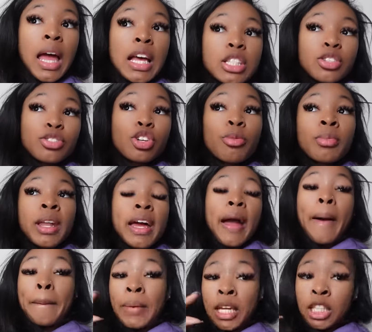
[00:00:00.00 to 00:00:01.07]
so it's gonna be like
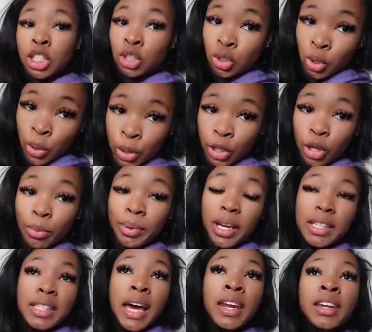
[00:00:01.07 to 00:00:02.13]
a mini tutorial
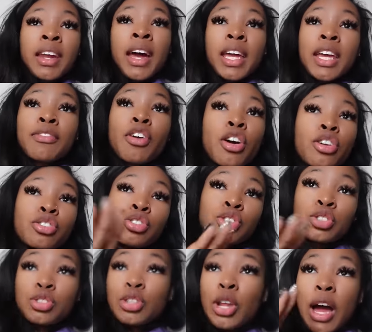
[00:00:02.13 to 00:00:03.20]
because i did not give y'all no,
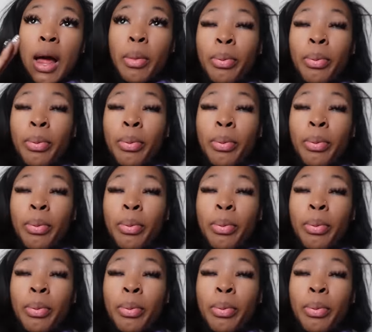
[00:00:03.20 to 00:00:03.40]
no